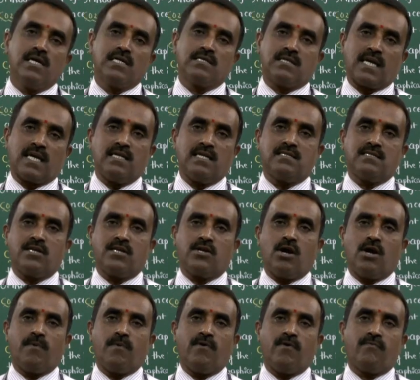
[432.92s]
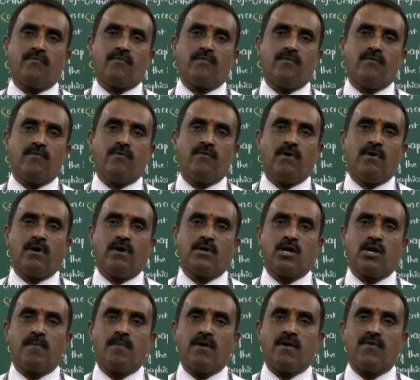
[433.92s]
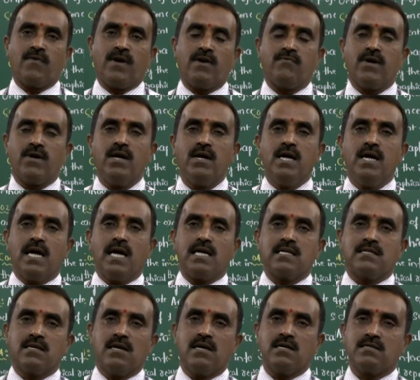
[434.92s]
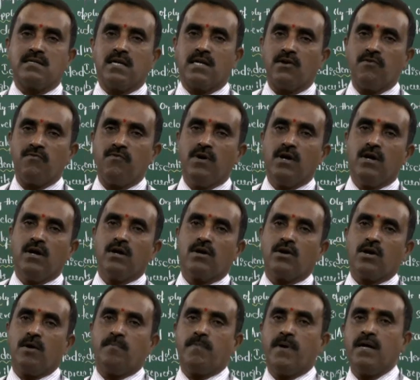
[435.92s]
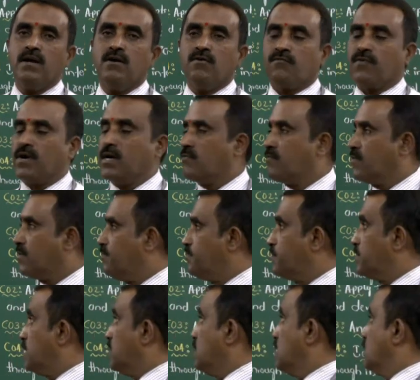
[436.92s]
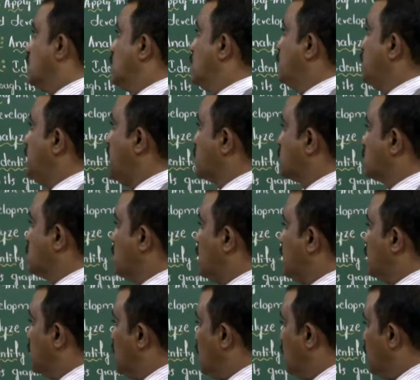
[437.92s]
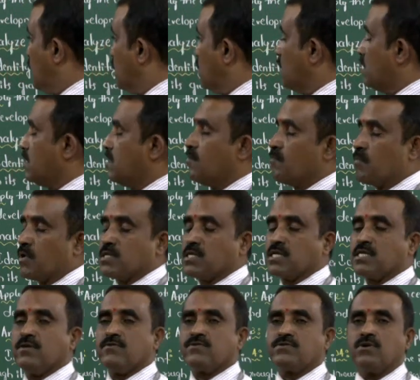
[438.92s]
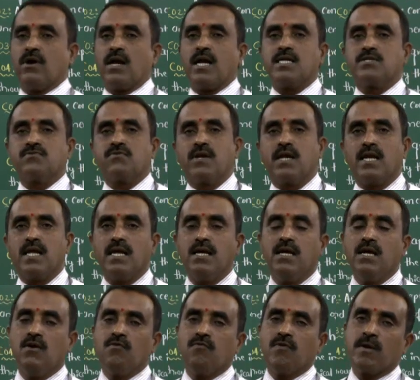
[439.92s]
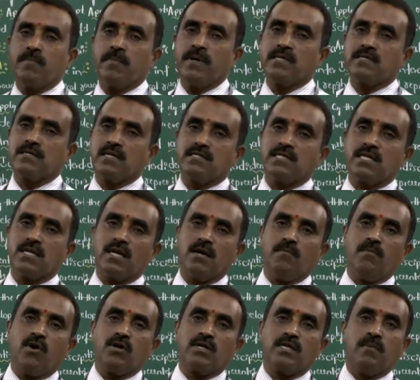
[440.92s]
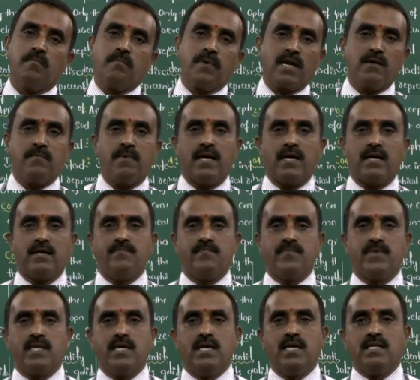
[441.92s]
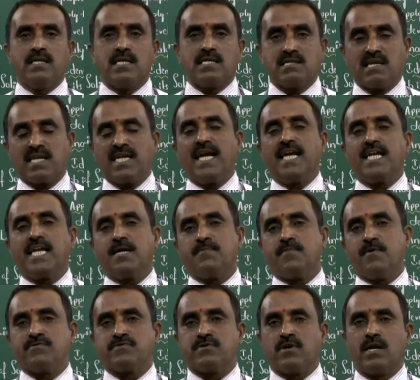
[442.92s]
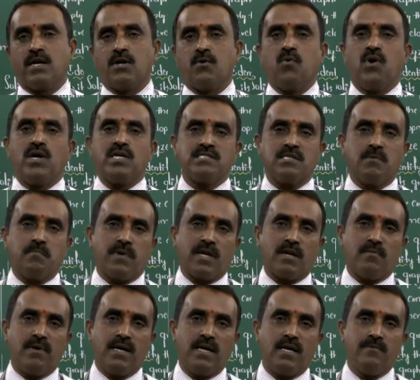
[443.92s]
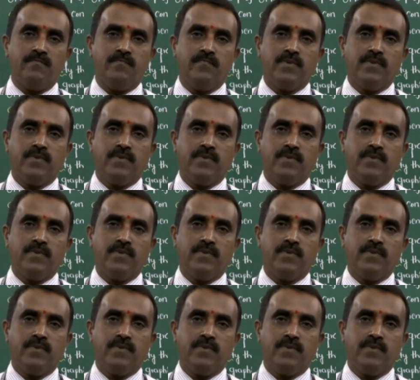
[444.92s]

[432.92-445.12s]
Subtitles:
second set top of top and front view, and third set of top and front view. Next, on the projection of solids only, we'll be discussing about the pyramid, the second type of solid. What is a pyramid?